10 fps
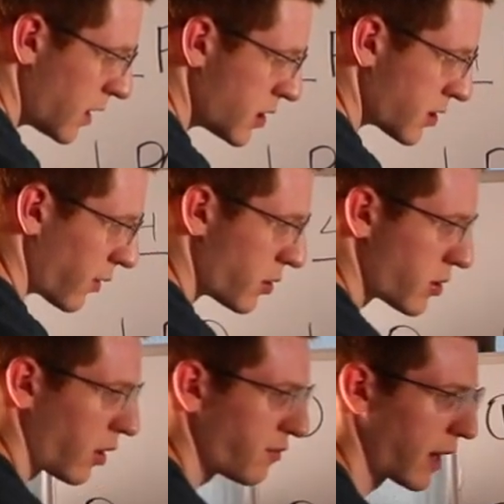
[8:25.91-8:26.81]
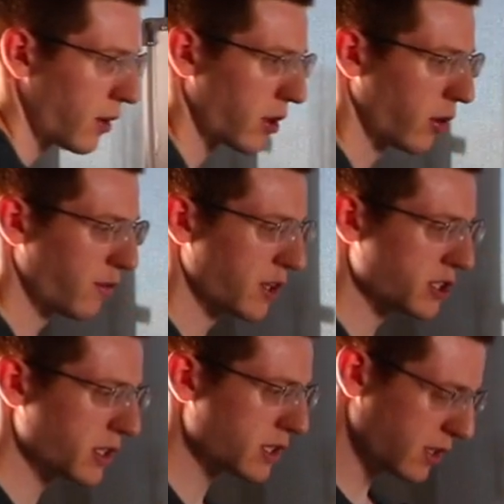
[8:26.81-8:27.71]
So those are our final
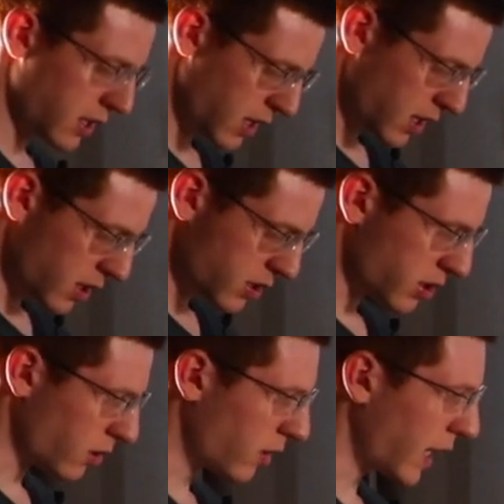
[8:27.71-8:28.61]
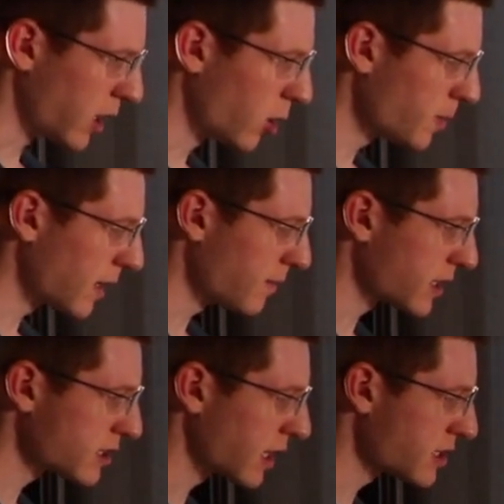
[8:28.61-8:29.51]
coefficients. So I hope that
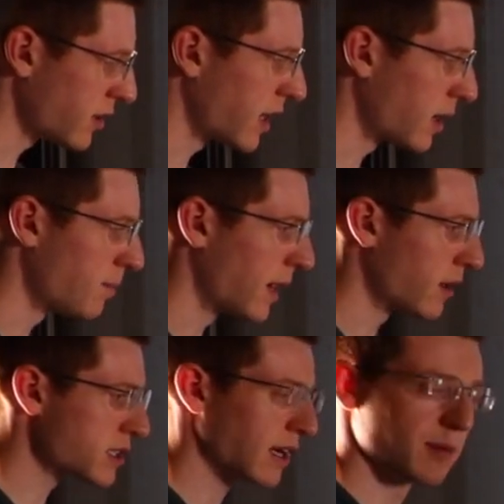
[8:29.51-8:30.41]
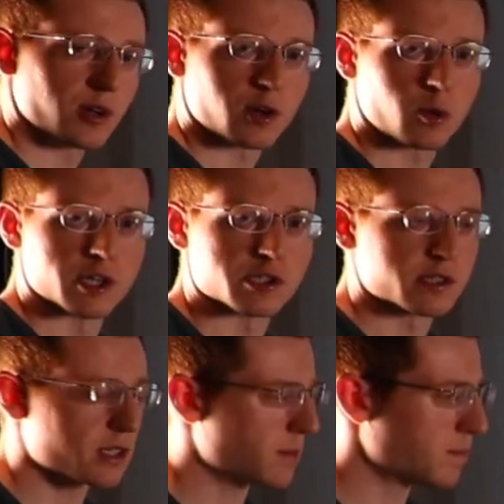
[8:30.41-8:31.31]
makes sense on how to balance chemical
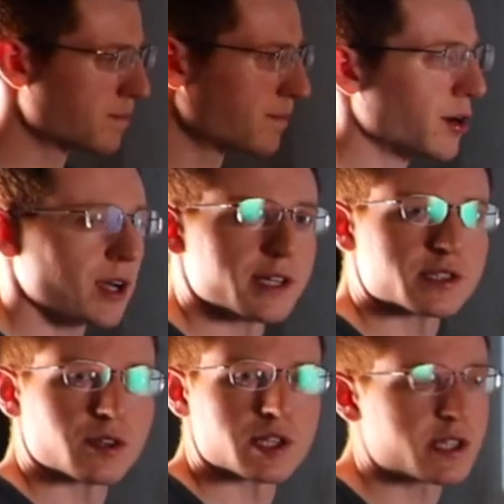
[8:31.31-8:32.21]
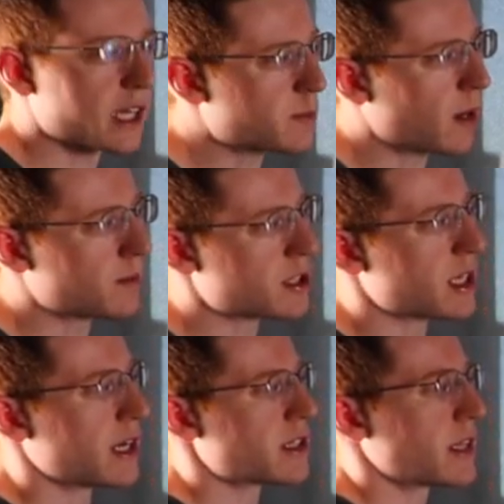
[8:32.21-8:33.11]
equations. Okay, so this next problem
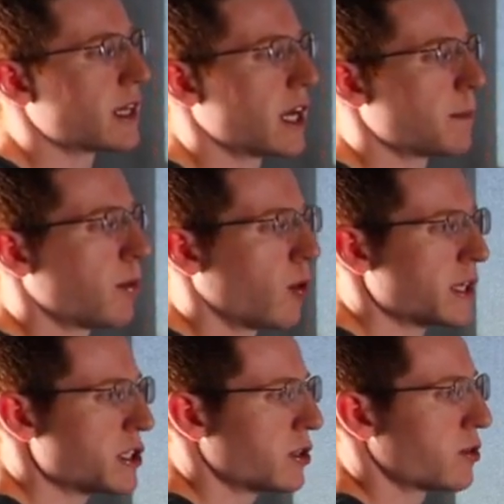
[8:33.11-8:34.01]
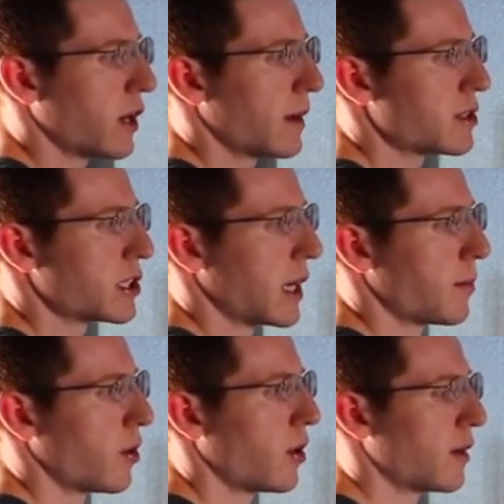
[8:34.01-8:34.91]
says that a 0.2 gram
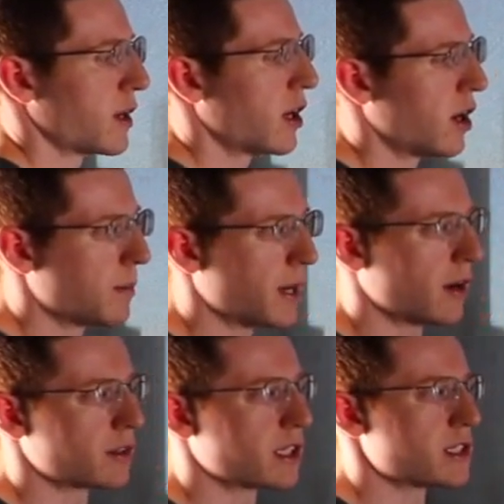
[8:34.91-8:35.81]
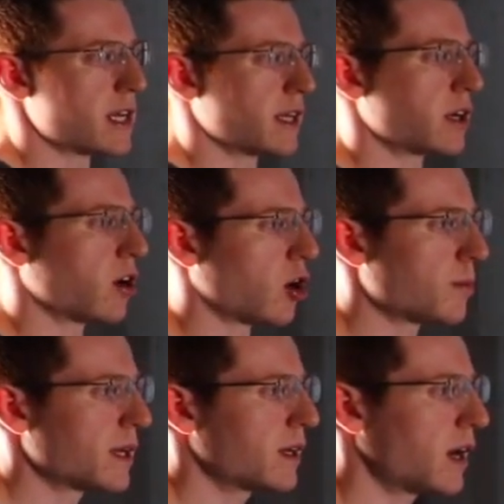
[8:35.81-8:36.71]
sample of a compound containing
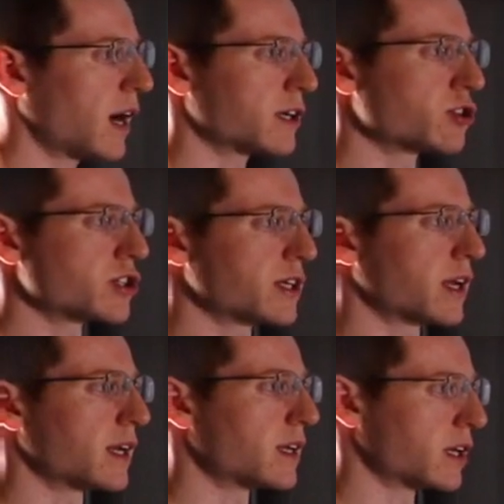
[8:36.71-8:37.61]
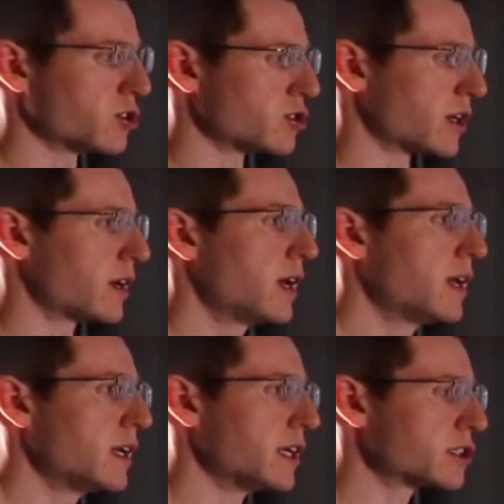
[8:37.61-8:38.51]
carbon, hydrogen, and nitrogen
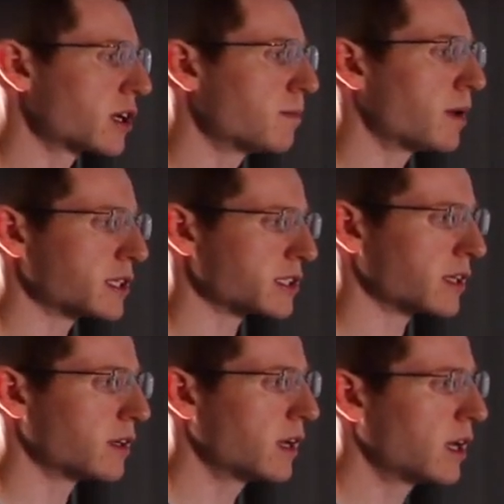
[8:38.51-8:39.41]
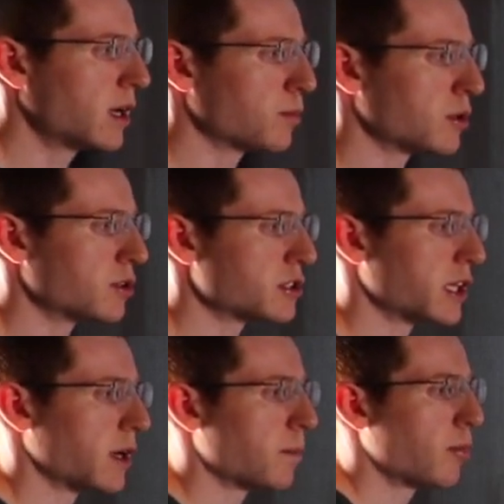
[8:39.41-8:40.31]
is combusted,
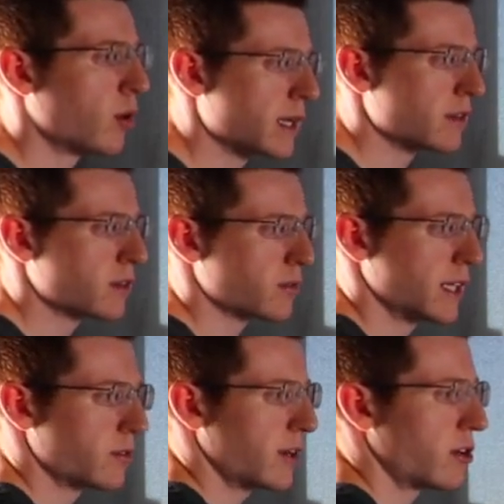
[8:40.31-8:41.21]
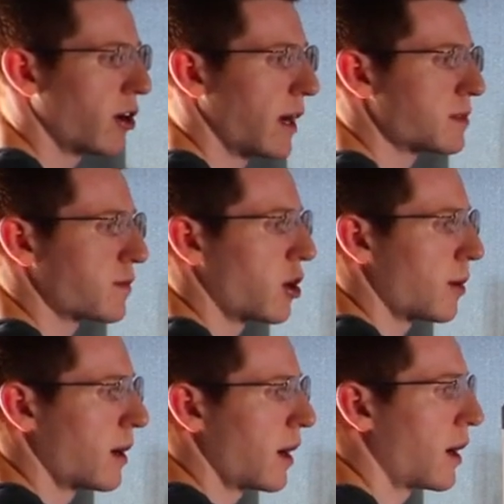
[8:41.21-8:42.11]
producing 0.33 grams of
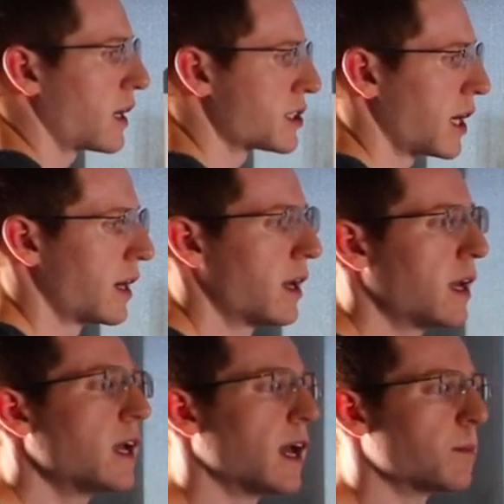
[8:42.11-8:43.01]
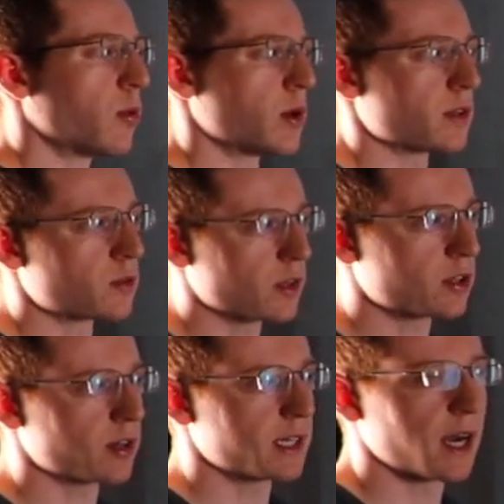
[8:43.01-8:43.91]
carbon dioxide and
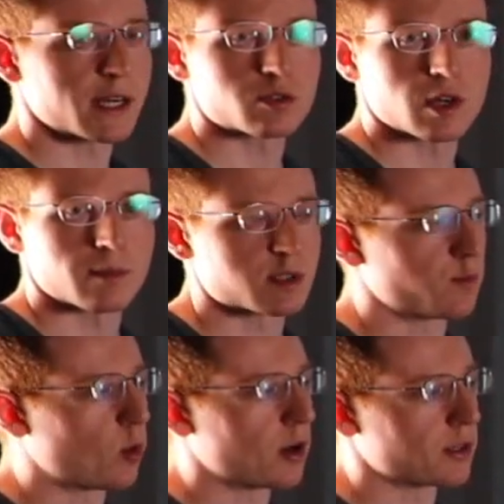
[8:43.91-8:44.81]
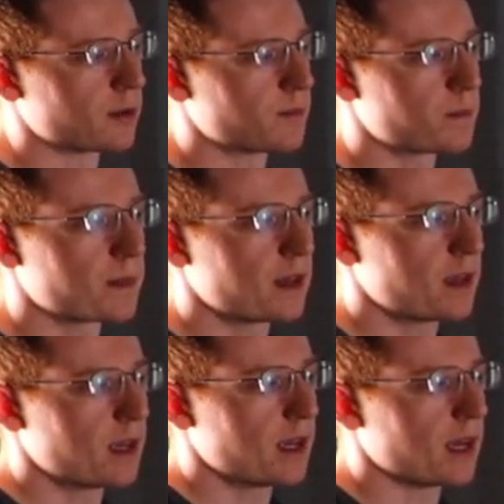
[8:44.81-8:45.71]
0.339 grams of water.
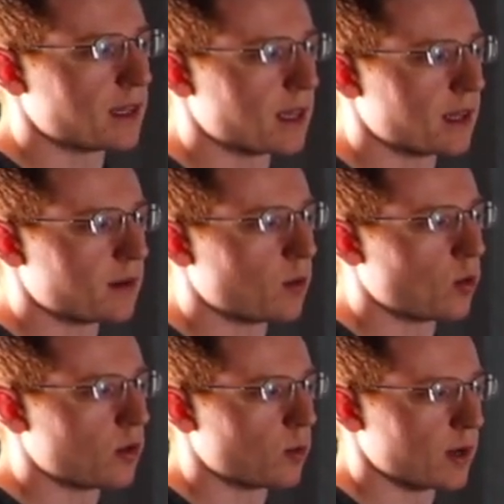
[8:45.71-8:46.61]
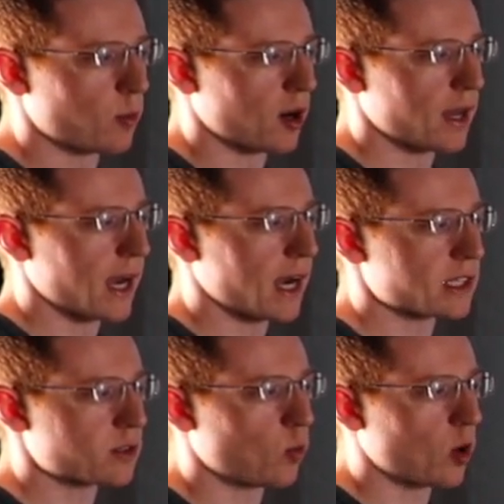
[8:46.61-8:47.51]
And then we want to
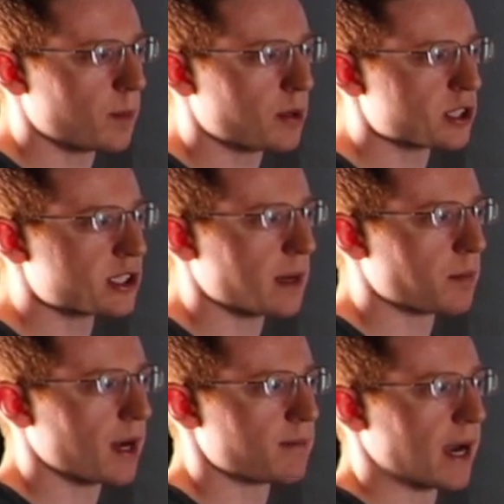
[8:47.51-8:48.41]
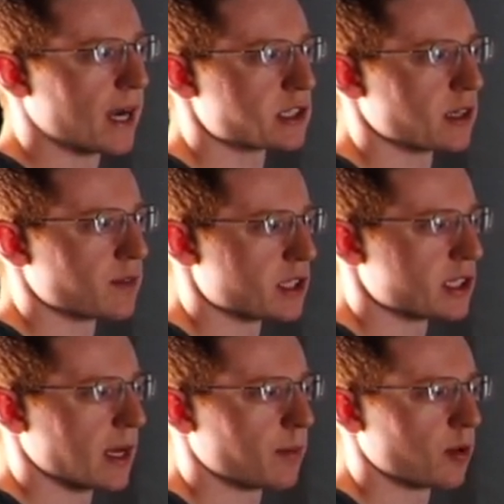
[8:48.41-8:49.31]
ask what percent by mass of the
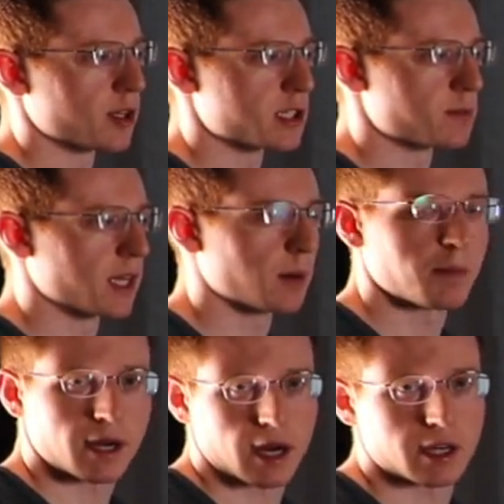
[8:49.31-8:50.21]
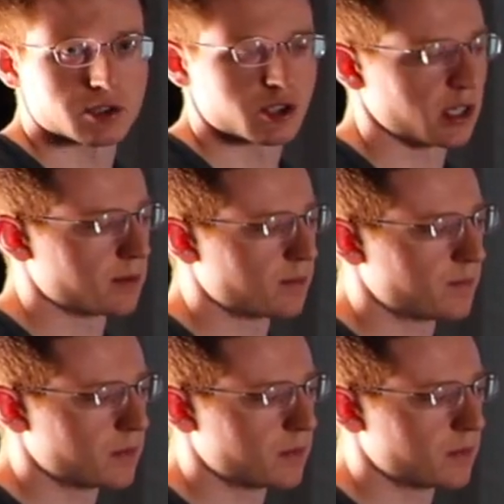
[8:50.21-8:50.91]
sample is made up by hydrogen.